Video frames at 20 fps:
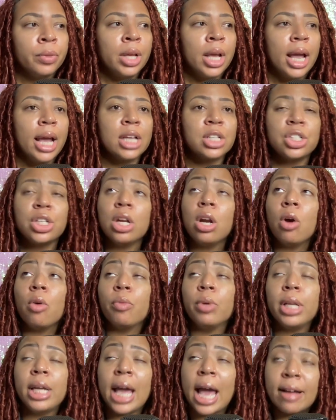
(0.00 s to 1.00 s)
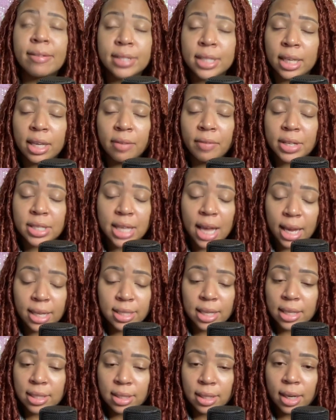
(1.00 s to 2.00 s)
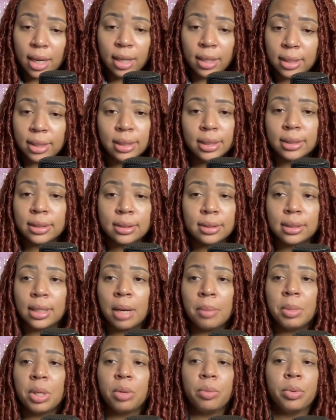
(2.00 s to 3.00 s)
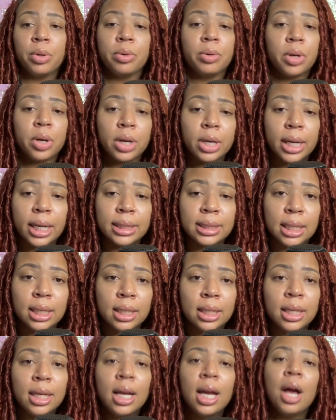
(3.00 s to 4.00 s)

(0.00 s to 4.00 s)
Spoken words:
And she don't really have to give us access to that, because I mean, we don't know her like that.